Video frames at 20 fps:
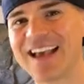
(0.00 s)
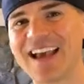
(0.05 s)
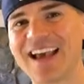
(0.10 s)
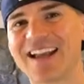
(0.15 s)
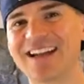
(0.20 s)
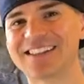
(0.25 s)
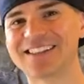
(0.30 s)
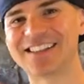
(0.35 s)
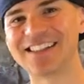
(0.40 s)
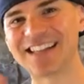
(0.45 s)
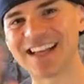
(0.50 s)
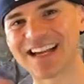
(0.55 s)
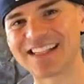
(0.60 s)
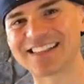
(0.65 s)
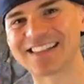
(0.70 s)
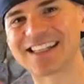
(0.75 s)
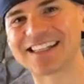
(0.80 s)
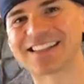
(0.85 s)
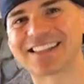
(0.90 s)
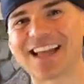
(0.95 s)
And I'll see you guys
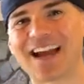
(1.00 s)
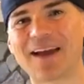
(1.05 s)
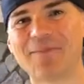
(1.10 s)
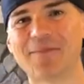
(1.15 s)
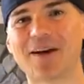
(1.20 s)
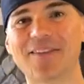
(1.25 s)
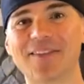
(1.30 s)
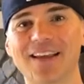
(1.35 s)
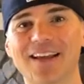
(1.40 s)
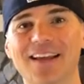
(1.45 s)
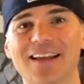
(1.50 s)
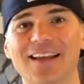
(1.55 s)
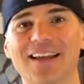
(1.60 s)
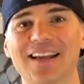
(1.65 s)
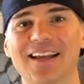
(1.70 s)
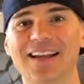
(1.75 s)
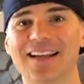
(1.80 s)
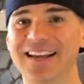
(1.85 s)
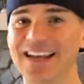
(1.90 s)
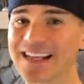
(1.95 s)
next time on
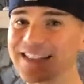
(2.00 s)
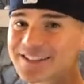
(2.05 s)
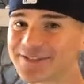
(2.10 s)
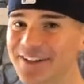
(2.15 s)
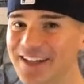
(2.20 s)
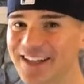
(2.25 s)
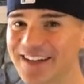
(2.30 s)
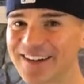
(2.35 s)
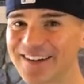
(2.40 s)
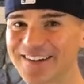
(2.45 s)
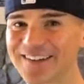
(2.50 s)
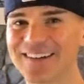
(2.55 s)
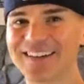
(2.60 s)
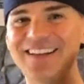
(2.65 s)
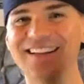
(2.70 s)
the next video.